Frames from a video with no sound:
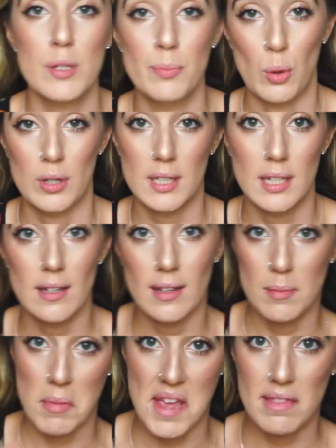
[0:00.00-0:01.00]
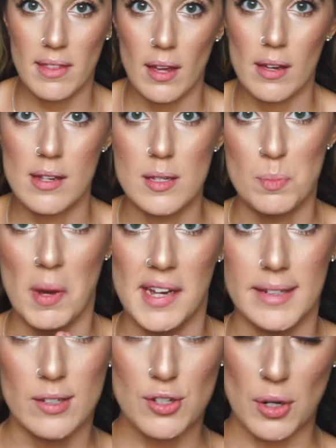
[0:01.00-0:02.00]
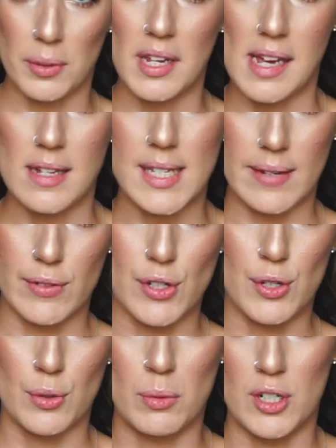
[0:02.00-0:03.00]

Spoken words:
importantly, and the main thing, is my Sony a7 II,